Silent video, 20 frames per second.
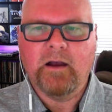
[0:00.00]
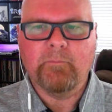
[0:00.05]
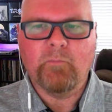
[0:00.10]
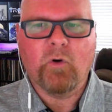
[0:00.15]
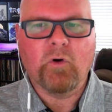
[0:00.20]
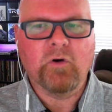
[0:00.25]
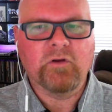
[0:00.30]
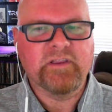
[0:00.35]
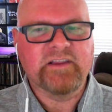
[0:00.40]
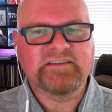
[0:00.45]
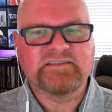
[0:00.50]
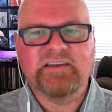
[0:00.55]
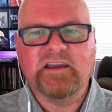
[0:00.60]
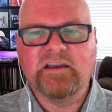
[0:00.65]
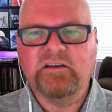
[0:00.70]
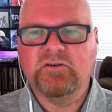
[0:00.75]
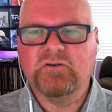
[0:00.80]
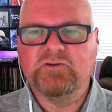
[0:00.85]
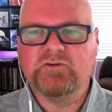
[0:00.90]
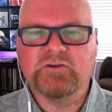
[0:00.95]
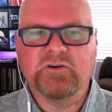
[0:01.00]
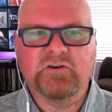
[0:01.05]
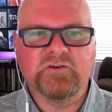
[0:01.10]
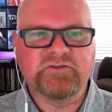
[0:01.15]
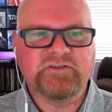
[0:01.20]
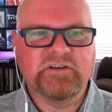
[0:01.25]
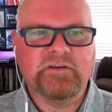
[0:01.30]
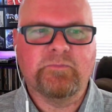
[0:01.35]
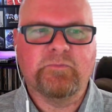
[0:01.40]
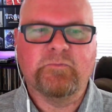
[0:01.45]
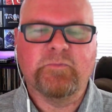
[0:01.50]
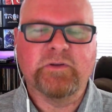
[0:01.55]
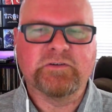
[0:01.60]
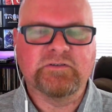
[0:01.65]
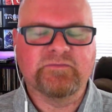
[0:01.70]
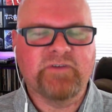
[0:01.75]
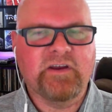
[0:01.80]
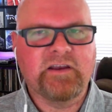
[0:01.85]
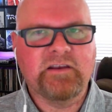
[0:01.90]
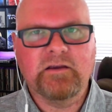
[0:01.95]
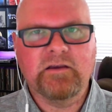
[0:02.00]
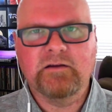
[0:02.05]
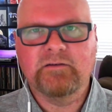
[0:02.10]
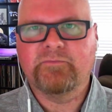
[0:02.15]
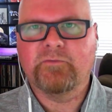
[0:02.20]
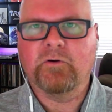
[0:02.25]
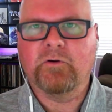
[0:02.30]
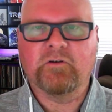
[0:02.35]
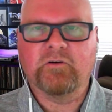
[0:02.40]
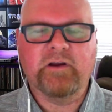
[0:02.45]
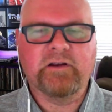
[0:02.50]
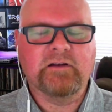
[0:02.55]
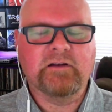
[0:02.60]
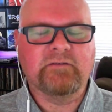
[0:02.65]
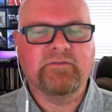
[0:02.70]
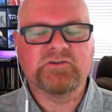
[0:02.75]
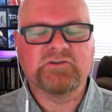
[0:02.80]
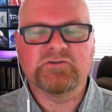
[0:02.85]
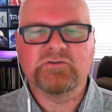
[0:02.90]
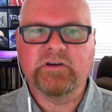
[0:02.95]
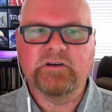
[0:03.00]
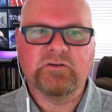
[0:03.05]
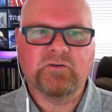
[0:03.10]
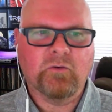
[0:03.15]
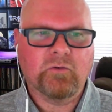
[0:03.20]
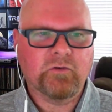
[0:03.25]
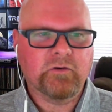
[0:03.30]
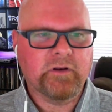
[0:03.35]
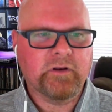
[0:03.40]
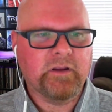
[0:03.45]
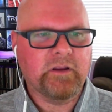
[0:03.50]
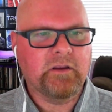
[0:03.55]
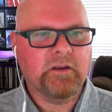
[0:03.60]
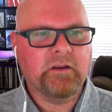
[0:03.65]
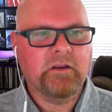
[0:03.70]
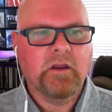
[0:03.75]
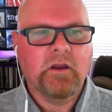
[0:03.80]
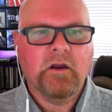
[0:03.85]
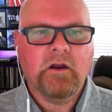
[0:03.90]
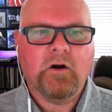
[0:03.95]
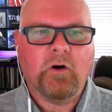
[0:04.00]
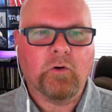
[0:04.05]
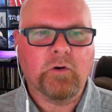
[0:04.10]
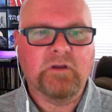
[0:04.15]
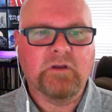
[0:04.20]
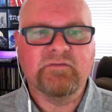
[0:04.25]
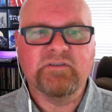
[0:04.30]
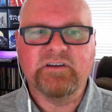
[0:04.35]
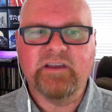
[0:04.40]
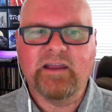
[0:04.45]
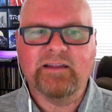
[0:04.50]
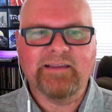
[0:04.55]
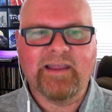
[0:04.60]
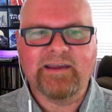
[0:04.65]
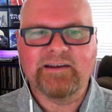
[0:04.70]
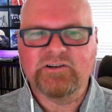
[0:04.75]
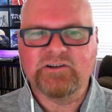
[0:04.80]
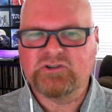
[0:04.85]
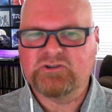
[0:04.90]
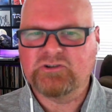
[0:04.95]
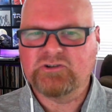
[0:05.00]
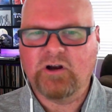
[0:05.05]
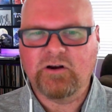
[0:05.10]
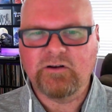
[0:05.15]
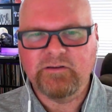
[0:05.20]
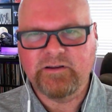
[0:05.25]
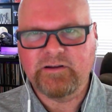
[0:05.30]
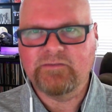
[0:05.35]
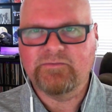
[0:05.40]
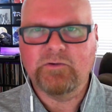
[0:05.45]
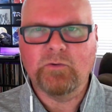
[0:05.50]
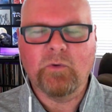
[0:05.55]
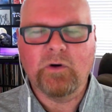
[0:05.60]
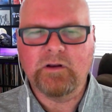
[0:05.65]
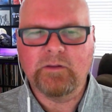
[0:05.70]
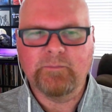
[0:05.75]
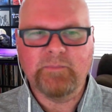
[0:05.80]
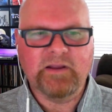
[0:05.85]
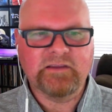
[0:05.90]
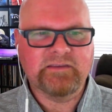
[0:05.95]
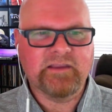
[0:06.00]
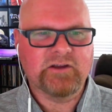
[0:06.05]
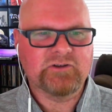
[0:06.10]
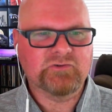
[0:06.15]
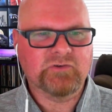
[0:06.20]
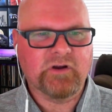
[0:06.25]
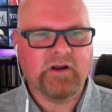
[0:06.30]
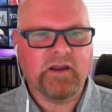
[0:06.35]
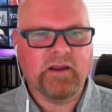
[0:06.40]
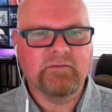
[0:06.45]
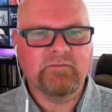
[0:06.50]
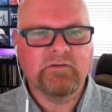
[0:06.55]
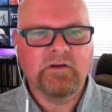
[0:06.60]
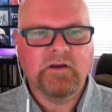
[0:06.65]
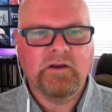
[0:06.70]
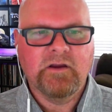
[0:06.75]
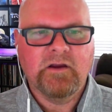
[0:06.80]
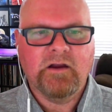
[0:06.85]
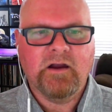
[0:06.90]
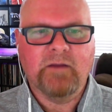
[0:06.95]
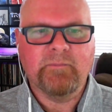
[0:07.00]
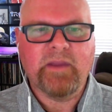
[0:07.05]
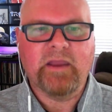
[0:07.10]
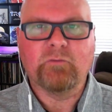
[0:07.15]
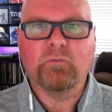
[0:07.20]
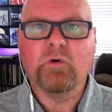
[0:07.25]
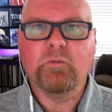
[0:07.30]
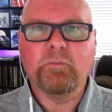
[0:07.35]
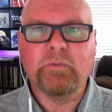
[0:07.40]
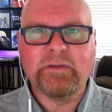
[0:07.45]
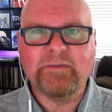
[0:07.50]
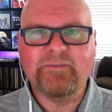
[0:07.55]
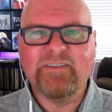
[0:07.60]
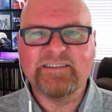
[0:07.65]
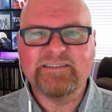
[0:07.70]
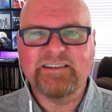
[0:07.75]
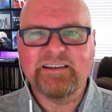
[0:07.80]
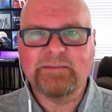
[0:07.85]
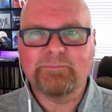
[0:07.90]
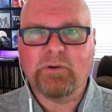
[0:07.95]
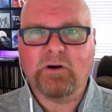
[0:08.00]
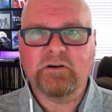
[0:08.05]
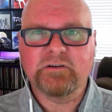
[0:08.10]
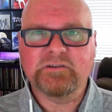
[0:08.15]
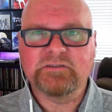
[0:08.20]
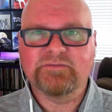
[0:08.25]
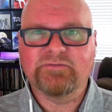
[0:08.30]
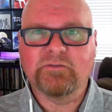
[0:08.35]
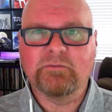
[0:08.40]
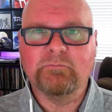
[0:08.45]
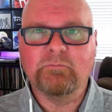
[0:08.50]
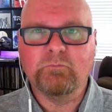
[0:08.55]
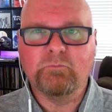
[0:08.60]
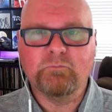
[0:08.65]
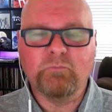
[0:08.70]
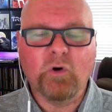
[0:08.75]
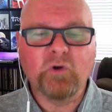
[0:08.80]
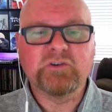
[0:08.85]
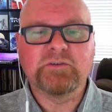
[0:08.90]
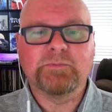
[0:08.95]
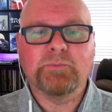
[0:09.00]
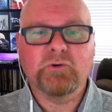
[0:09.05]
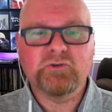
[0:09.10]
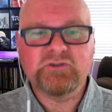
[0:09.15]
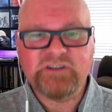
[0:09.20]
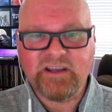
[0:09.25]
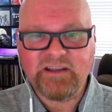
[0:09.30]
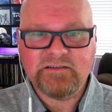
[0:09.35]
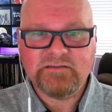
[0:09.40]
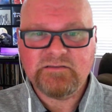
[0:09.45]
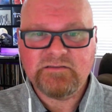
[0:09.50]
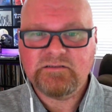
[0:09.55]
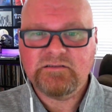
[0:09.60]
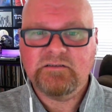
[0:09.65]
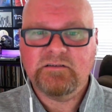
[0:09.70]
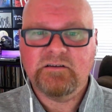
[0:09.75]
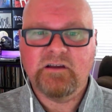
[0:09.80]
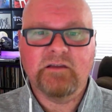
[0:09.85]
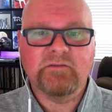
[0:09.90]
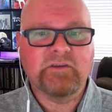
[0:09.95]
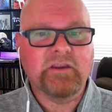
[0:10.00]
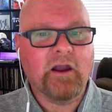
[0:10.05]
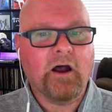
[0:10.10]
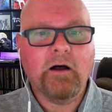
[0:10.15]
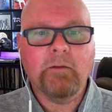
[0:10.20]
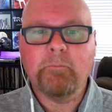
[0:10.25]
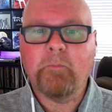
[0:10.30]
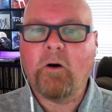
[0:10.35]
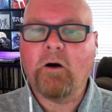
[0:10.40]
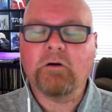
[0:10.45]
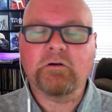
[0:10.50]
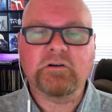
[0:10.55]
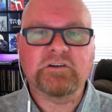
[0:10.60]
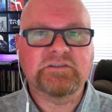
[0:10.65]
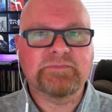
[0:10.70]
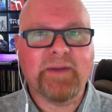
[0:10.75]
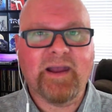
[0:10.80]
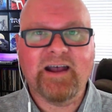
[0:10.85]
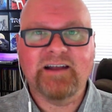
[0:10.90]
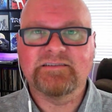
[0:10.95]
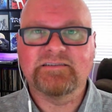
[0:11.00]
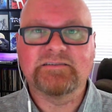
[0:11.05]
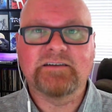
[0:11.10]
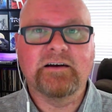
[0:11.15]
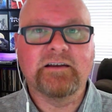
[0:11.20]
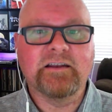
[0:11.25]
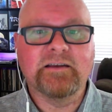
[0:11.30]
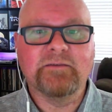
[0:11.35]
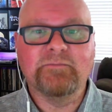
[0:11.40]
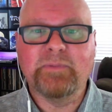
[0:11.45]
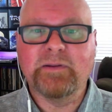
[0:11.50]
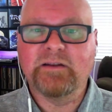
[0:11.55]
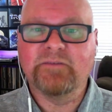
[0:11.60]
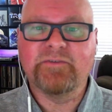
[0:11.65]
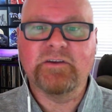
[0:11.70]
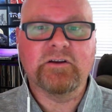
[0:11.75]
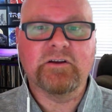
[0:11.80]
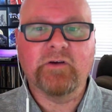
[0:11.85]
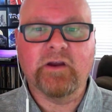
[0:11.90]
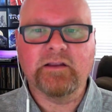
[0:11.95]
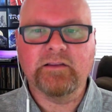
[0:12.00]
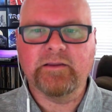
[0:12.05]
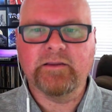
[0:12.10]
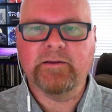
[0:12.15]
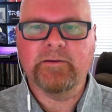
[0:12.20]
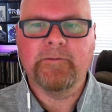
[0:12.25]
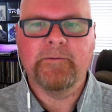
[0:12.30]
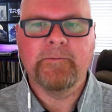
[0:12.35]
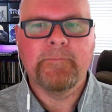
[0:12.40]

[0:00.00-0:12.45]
or let's say New Jersey, Pennsylvania for Great Adventure and Dorney, or even Atlanta, Charlotte, if you want to make that drive. And we'll be visiting parks from multiple chains. The All Parks Pass is going to benefit you greatly.